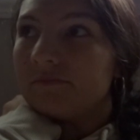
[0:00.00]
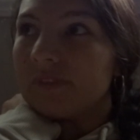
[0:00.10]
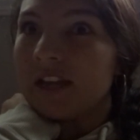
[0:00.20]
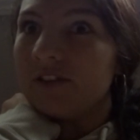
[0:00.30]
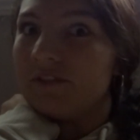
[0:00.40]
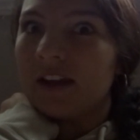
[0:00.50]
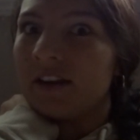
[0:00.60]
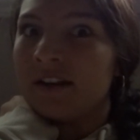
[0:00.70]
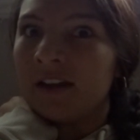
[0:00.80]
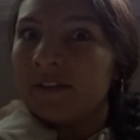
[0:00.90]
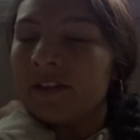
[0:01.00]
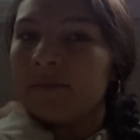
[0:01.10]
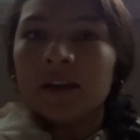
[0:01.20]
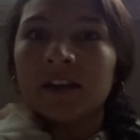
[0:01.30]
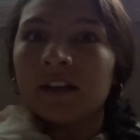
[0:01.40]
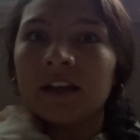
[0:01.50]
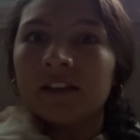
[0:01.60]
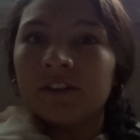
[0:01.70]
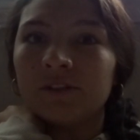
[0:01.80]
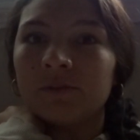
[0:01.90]
and you get none of that money
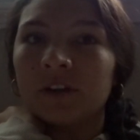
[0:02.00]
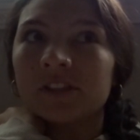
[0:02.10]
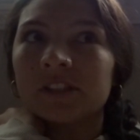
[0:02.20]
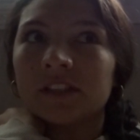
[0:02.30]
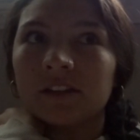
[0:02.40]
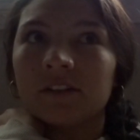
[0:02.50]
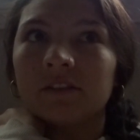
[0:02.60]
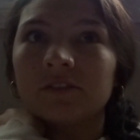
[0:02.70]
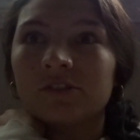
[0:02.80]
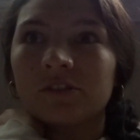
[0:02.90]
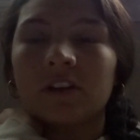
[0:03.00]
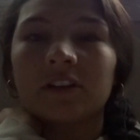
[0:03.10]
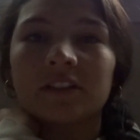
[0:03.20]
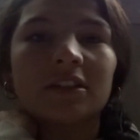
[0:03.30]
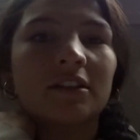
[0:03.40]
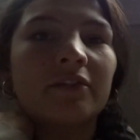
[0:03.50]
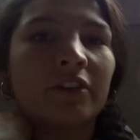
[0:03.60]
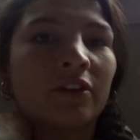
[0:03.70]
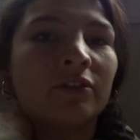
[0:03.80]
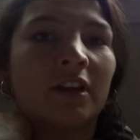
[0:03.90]
and you are still struggling to live
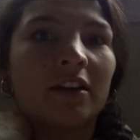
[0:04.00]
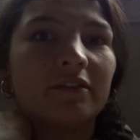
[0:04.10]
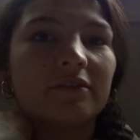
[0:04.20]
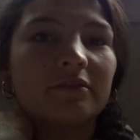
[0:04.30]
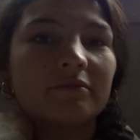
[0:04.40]
your own life.